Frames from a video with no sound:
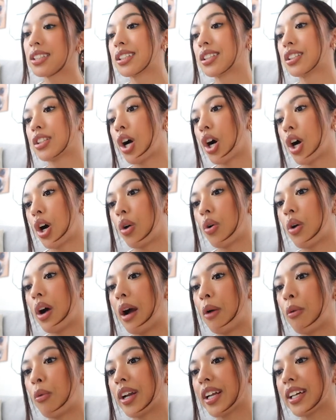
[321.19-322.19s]
So
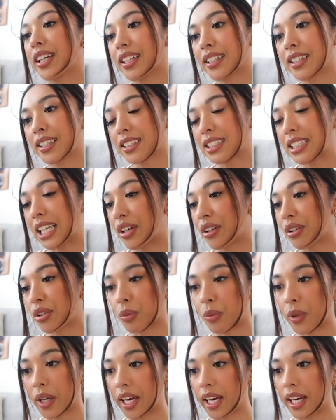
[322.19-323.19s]
I wanna get this out of the
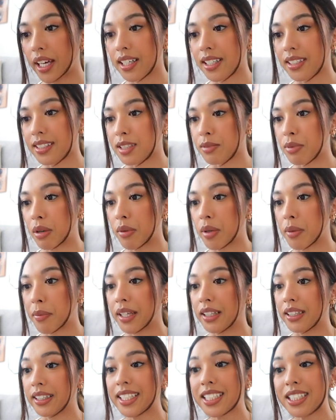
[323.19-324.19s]
way because it's probably
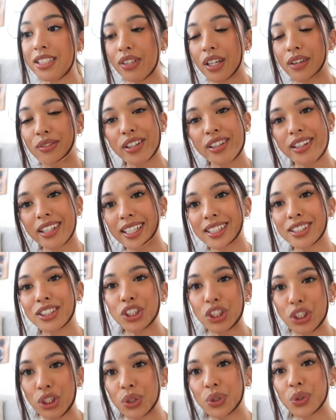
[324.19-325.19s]
my least favorite thing to
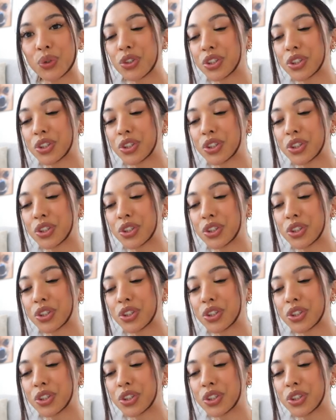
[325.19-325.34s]
do,